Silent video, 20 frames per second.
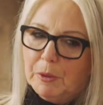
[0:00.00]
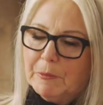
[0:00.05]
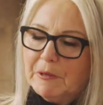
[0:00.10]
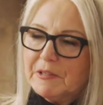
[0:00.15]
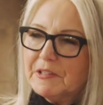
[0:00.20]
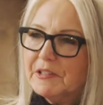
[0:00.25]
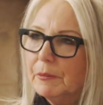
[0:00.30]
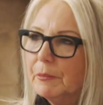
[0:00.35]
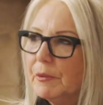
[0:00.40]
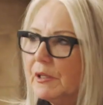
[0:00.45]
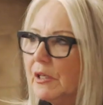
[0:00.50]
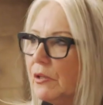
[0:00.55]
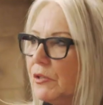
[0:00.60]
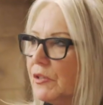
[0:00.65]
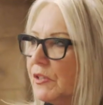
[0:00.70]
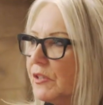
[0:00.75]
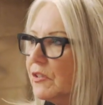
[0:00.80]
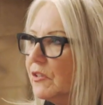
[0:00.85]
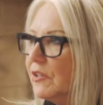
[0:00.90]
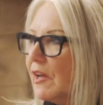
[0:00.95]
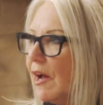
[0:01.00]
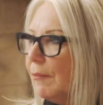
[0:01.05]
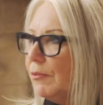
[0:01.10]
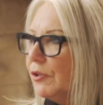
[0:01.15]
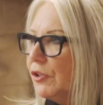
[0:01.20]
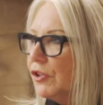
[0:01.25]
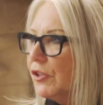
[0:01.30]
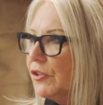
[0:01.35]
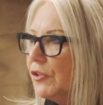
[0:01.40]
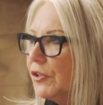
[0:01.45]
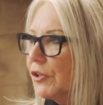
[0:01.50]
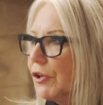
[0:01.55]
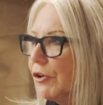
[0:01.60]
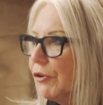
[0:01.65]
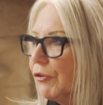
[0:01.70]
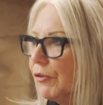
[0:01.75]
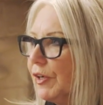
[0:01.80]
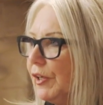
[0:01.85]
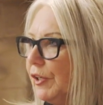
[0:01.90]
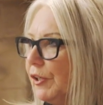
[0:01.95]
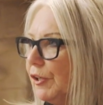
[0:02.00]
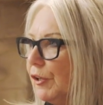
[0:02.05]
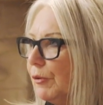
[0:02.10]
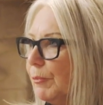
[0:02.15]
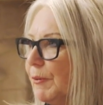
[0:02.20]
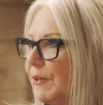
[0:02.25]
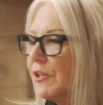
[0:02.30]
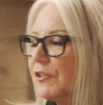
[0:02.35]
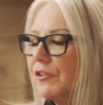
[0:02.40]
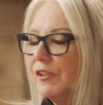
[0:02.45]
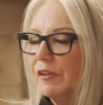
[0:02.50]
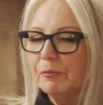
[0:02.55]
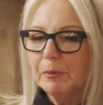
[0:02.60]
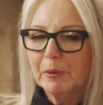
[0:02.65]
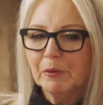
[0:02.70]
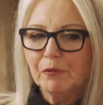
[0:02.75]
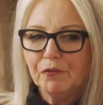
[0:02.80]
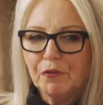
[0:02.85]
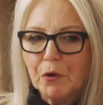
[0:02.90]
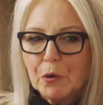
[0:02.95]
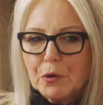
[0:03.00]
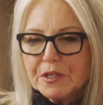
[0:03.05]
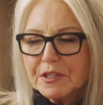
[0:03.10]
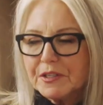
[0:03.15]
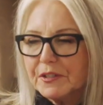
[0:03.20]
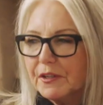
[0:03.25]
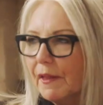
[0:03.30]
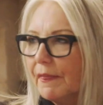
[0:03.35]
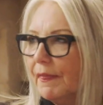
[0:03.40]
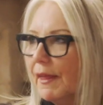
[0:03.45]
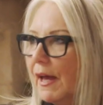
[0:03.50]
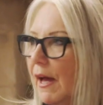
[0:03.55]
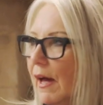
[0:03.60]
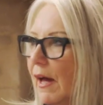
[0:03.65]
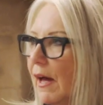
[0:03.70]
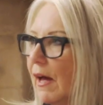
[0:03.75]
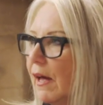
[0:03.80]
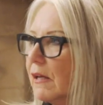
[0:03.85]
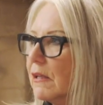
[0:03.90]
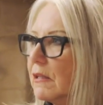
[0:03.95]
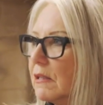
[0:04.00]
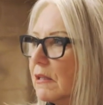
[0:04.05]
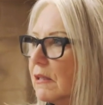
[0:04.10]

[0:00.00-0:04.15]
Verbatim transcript: What about somebody who's established in their career because they've been focused on that?